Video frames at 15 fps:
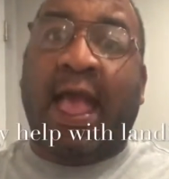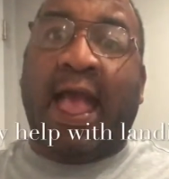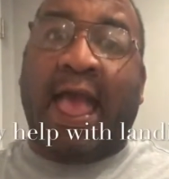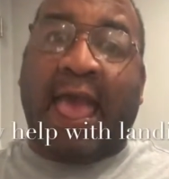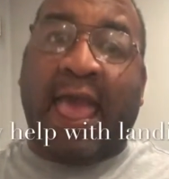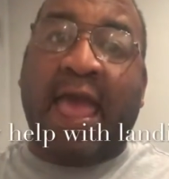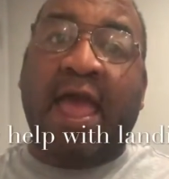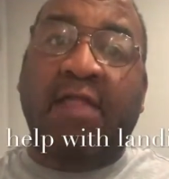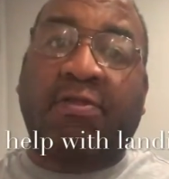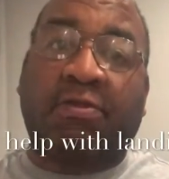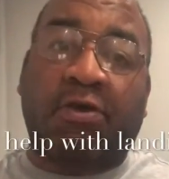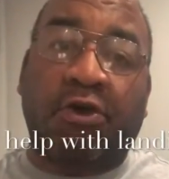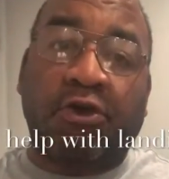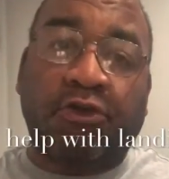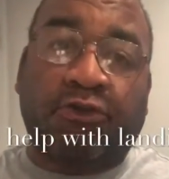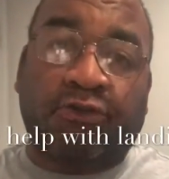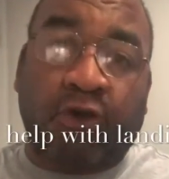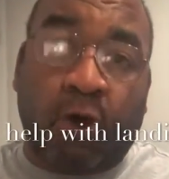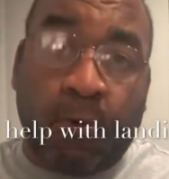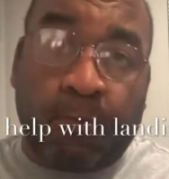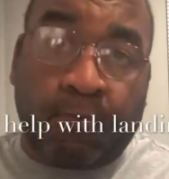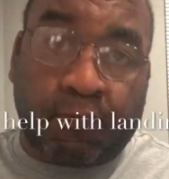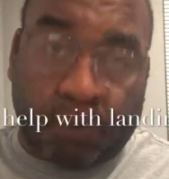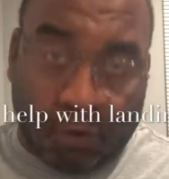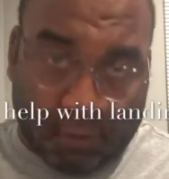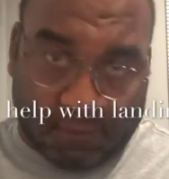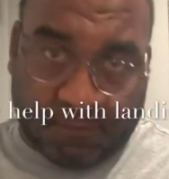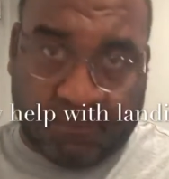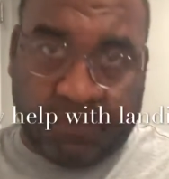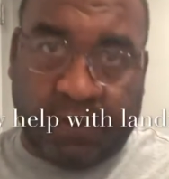and to show
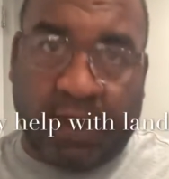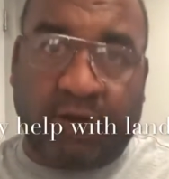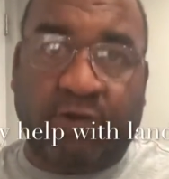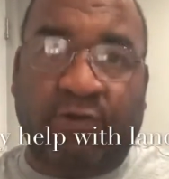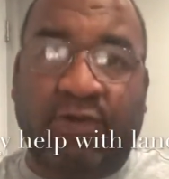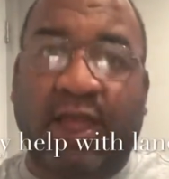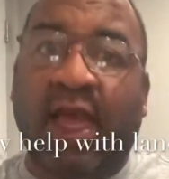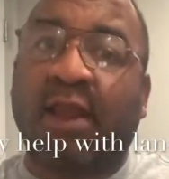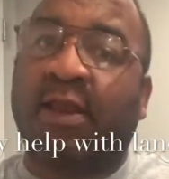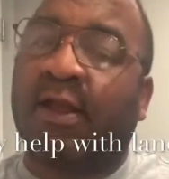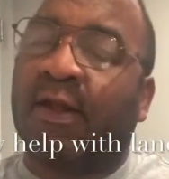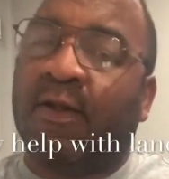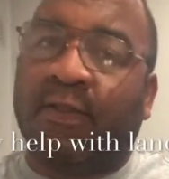proof. Understand?